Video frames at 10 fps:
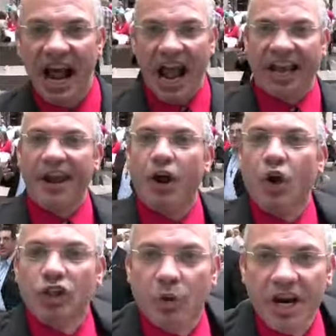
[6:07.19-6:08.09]
I cannot
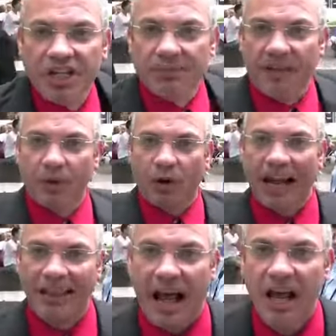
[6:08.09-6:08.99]
go to Egypt and talk
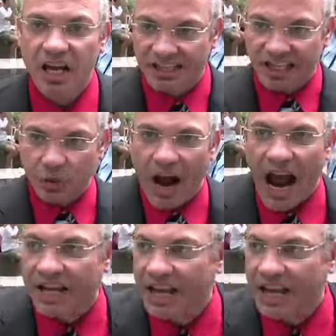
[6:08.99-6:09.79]
like that. That's why I